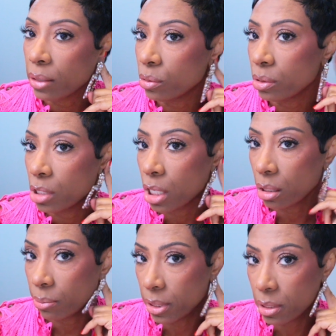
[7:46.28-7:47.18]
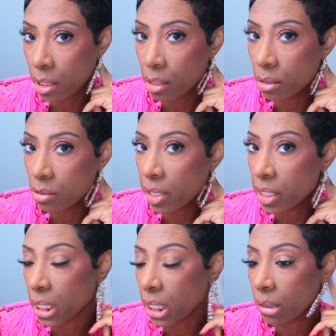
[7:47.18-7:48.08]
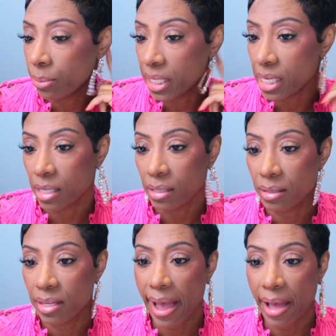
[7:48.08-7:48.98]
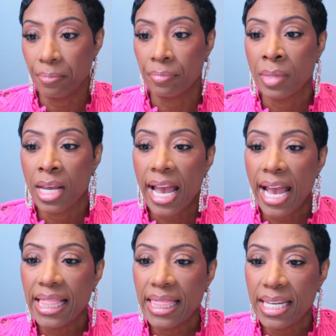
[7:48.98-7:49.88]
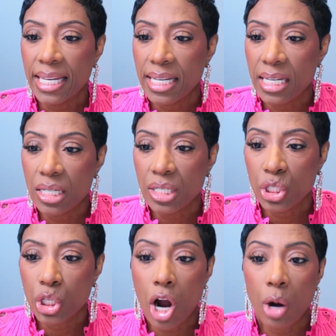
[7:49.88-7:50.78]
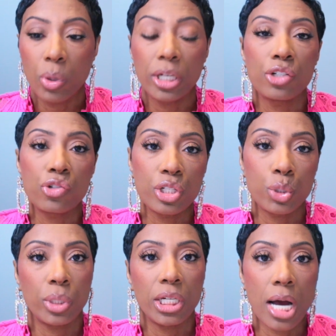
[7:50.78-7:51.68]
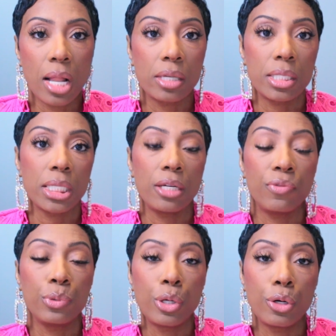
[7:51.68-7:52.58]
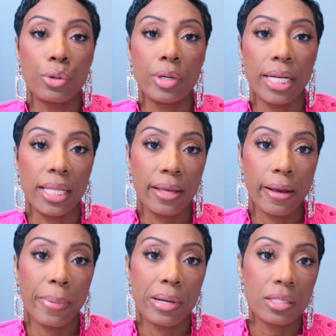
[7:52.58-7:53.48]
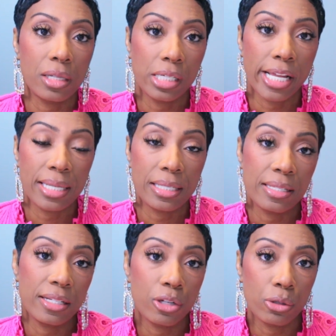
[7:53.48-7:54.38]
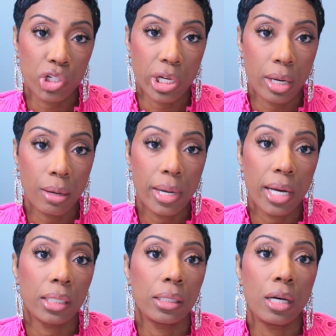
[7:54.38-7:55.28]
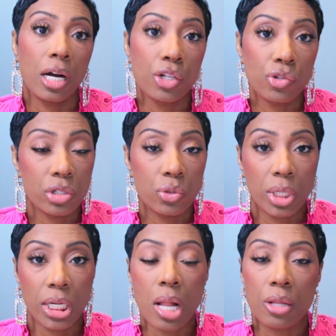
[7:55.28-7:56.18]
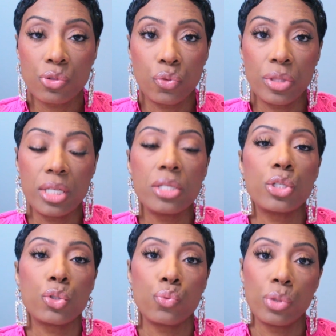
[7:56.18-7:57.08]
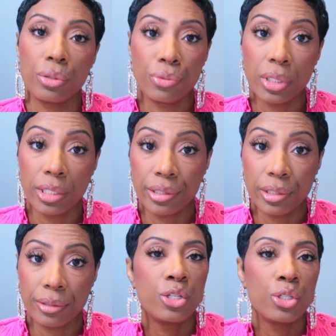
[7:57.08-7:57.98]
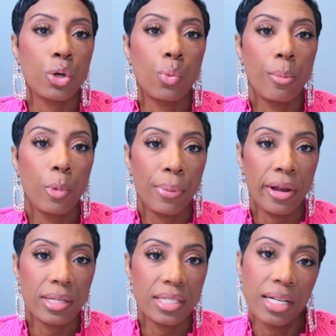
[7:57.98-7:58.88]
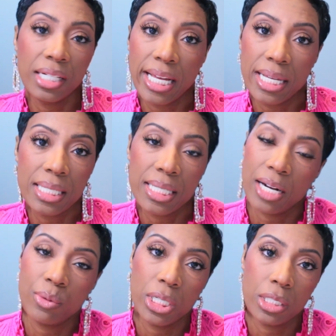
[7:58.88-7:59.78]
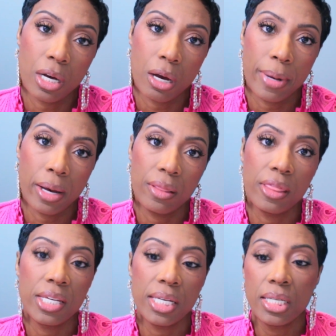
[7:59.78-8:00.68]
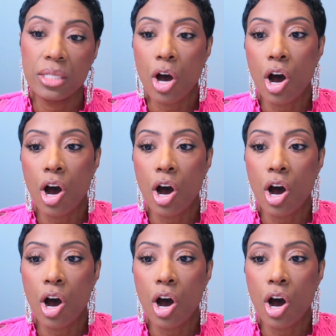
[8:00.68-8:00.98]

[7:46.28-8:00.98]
don't know what you call the piece that goes around your ear, but yeah, that. And these are $120. And if you know anything about sunglasses and Dolce & Gabbana, $120 for these is really, really good. So one more pair of sunglasses that I want to talk about. These